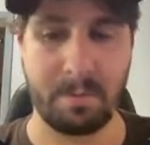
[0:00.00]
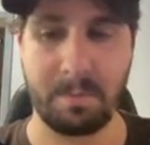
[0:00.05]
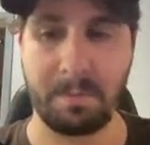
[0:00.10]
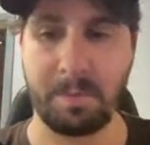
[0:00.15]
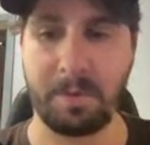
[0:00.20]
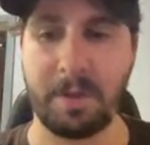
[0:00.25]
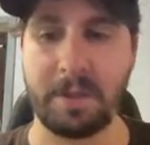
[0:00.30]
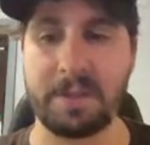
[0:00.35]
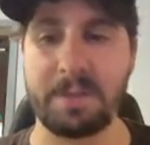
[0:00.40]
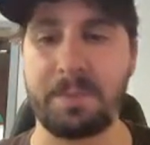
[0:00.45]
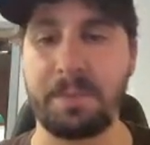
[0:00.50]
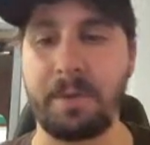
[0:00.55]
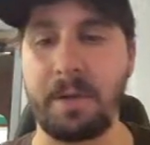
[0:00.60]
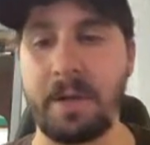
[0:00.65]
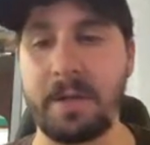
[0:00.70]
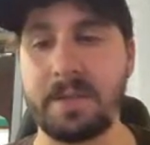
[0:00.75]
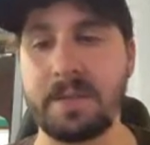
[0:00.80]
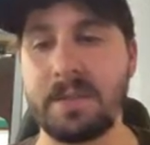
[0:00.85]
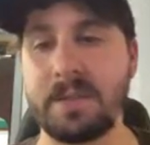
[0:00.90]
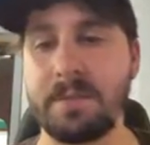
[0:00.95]
plus
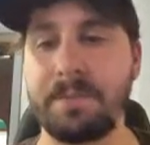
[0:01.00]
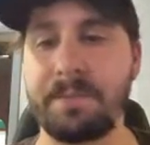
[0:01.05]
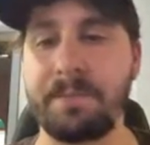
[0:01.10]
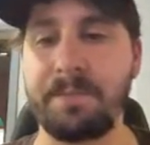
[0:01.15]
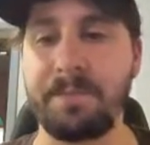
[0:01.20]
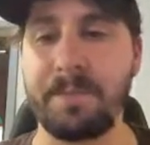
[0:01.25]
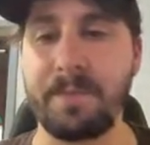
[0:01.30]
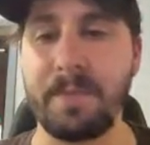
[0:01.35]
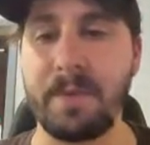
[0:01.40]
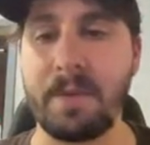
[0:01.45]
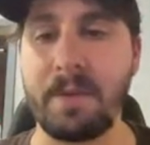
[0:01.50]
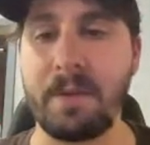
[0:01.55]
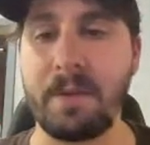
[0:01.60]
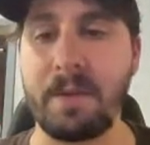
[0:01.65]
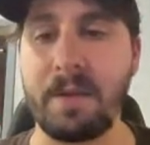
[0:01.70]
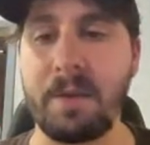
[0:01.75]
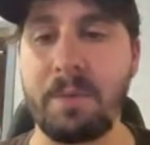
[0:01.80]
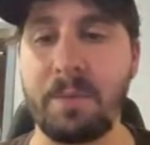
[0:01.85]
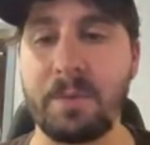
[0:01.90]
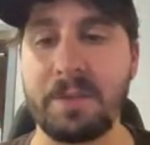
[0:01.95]
plus,
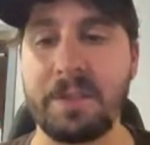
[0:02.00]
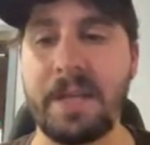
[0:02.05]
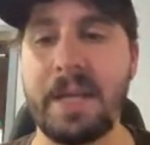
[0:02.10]
in which